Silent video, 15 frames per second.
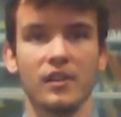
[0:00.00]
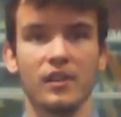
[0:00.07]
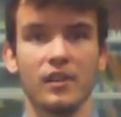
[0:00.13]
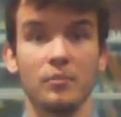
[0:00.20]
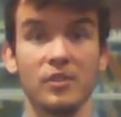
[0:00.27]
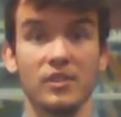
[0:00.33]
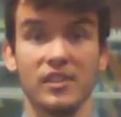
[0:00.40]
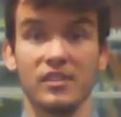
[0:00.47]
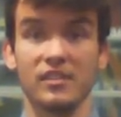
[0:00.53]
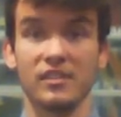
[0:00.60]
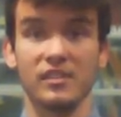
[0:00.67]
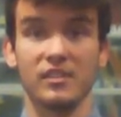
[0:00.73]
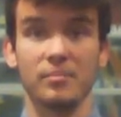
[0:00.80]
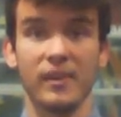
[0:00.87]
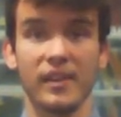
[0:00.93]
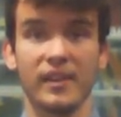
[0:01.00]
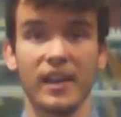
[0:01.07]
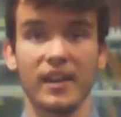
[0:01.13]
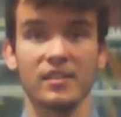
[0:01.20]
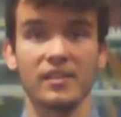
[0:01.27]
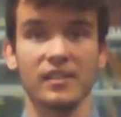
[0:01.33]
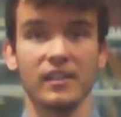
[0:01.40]
musicians play
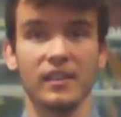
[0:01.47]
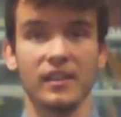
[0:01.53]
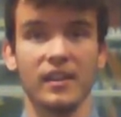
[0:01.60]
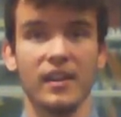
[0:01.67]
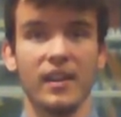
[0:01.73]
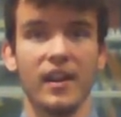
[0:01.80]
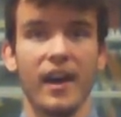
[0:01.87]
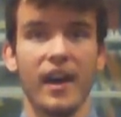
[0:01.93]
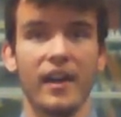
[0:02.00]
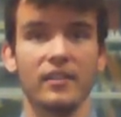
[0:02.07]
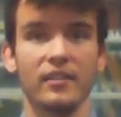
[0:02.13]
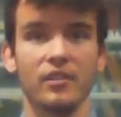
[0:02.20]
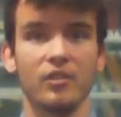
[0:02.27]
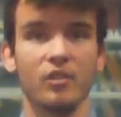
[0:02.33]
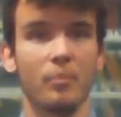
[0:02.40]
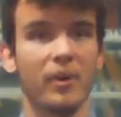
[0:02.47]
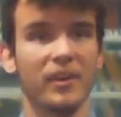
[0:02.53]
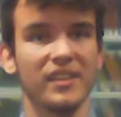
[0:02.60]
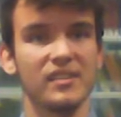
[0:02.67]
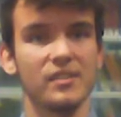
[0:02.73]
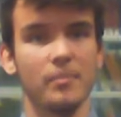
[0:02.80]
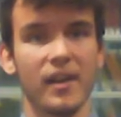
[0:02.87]
casually and do not
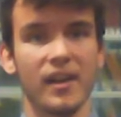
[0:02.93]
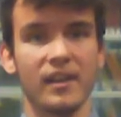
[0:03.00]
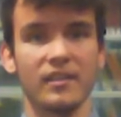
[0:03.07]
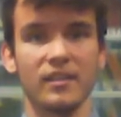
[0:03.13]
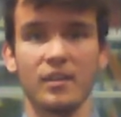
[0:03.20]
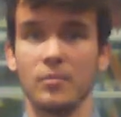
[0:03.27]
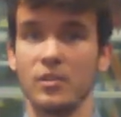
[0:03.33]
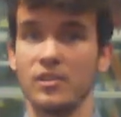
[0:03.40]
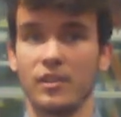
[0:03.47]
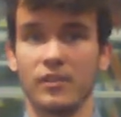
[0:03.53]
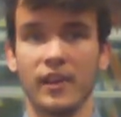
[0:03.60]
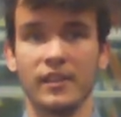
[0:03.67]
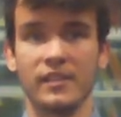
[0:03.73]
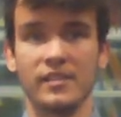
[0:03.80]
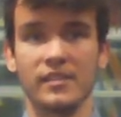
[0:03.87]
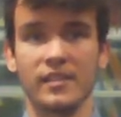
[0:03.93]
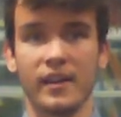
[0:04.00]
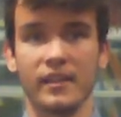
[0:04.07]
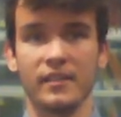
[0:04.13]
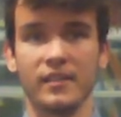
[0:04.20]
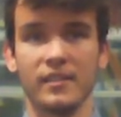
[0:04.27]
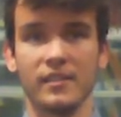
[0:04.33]
participate in music-related
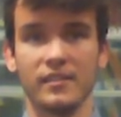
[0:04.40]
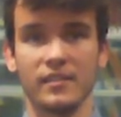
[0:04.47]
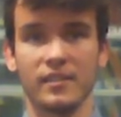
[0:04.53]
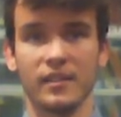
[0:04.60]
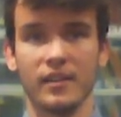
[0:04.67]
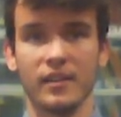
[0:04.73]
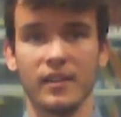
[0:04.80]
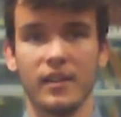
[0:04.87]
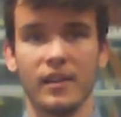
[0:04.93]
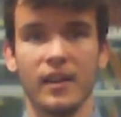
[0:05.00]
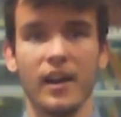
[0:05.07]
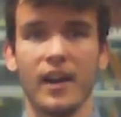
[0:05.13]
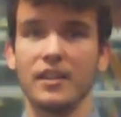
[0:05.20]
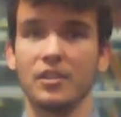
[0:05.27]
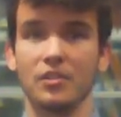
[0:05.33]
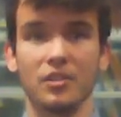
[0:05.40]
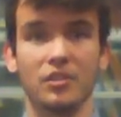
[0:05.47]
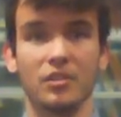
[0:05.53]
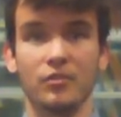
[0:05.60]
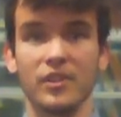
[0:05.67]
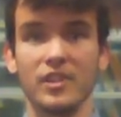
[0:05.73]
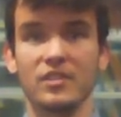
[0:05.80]
societies. In order to
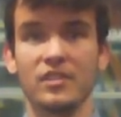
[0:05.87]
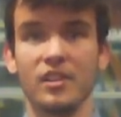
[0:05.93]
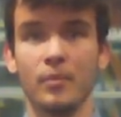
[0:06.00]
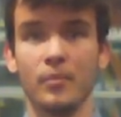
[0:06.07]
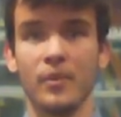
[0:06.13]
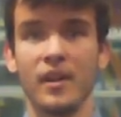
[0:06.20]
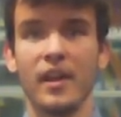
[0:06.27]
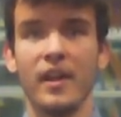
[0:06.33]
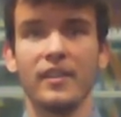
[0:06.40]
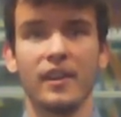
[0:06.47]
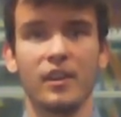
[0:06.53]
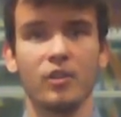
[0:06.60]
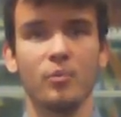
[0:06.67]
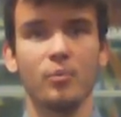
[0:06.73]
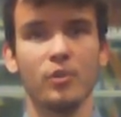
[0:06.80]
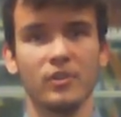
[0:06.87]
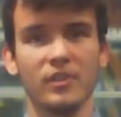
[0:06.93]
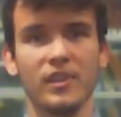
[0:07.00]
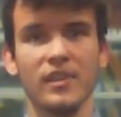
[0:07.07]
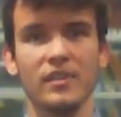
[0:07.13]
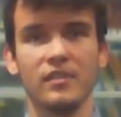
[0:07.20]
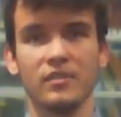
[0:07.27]
reach them, the group will
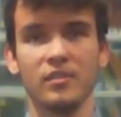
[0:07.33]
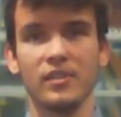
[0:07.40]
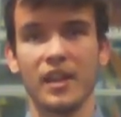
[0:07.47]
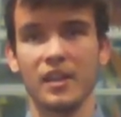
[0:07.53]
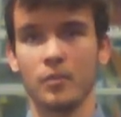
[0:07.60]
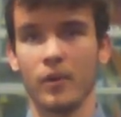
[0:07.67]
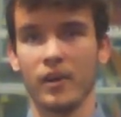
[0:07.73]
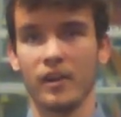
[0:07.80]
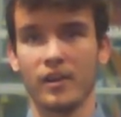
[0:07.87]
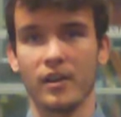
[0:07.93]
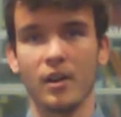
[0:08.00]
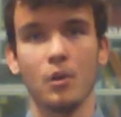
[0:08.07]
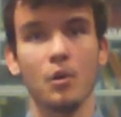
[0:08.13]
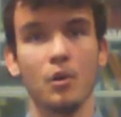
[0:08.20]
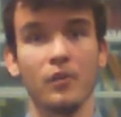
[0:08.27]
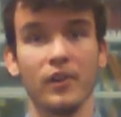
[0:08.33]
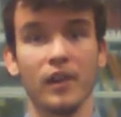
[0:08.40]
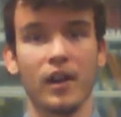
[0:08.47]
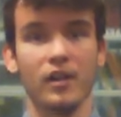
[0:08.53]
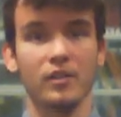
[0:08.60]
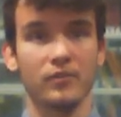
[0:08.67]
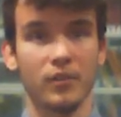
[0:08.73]
need to network with a
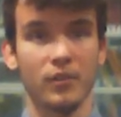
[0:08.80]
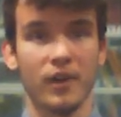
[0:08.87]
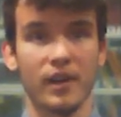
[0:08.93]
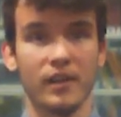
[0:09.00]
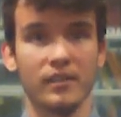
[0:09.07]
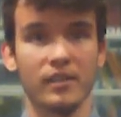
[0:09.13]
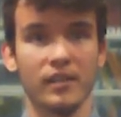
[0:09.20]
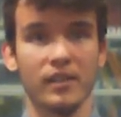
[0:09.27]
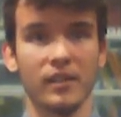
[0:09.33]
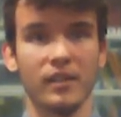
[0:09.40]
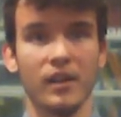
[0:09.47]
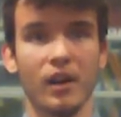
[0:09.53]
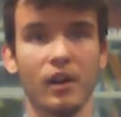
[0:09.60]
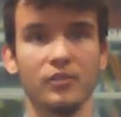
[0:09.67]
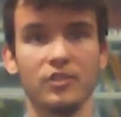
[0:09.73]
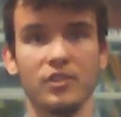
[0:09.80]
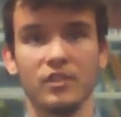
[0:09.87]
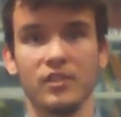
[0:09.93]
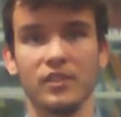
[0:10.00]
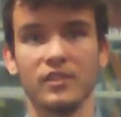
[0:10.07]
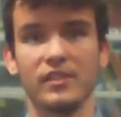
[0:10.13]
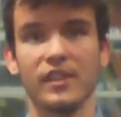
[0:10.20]
large variety of
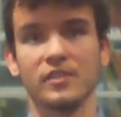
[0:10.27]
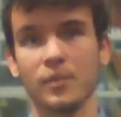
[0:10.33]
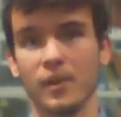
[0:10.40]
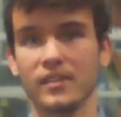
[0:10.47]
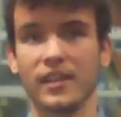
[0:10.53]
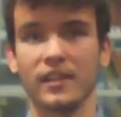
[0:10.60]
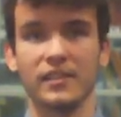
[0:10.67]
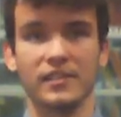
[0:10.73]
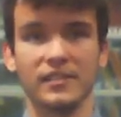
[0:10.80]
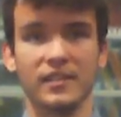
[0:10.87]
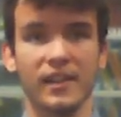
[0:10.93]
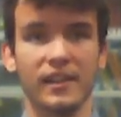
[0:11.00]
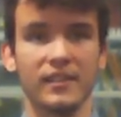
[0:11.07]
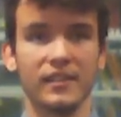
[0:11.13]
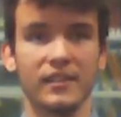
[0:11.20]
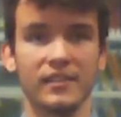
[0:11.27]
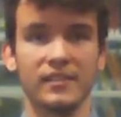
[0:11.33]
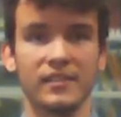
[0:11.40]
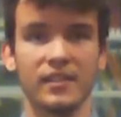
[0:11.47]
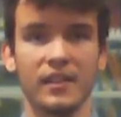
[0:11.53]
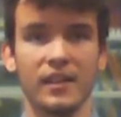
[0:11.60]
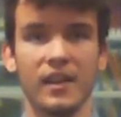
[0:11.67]
students as well as other
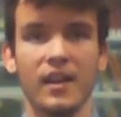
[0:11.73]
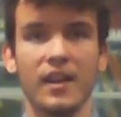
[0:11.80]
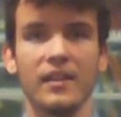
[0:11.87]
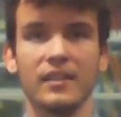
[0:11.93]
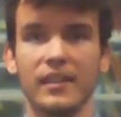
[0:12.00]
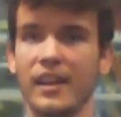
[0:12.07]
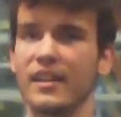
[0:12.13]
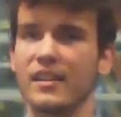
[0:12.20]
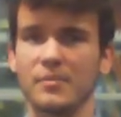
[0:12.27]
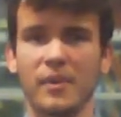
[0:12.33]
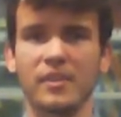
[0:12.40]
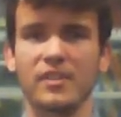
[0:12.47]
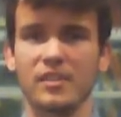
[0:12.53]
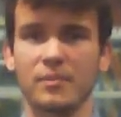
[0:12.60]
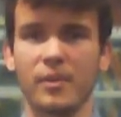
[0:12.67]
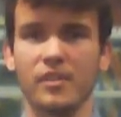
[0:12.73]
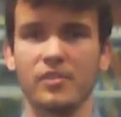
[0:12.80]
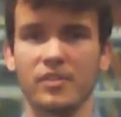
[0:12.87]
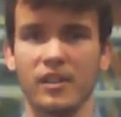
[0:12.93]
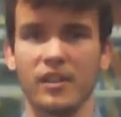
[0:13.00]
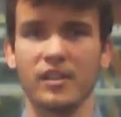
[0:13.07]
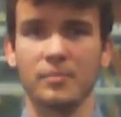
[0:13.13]
societies to gain as much exposure as